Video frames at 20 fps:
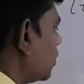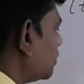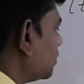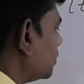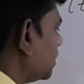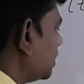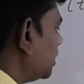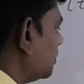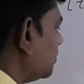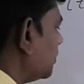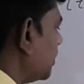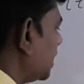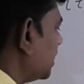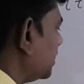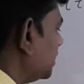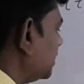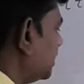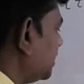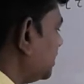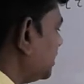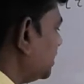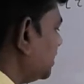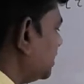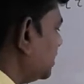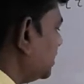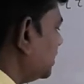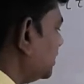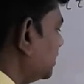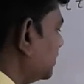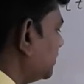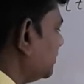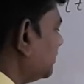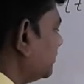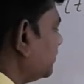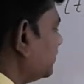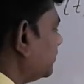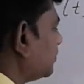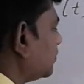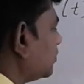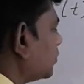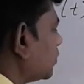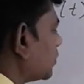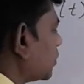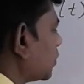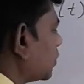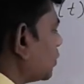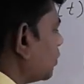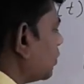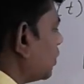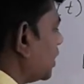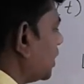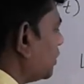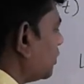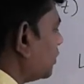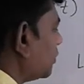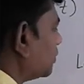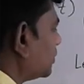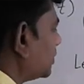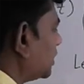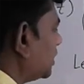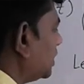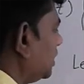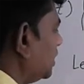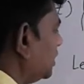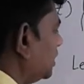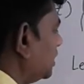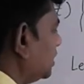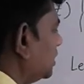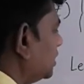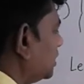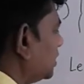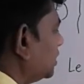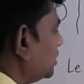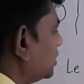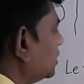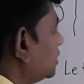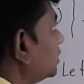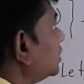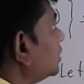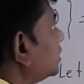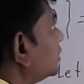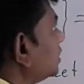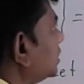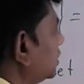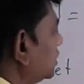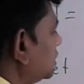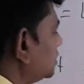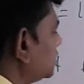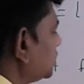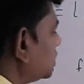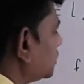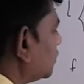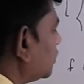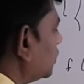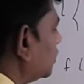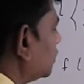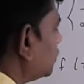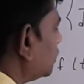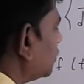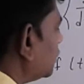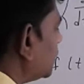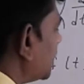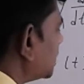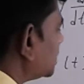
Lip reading: of d by dt y of t is equal to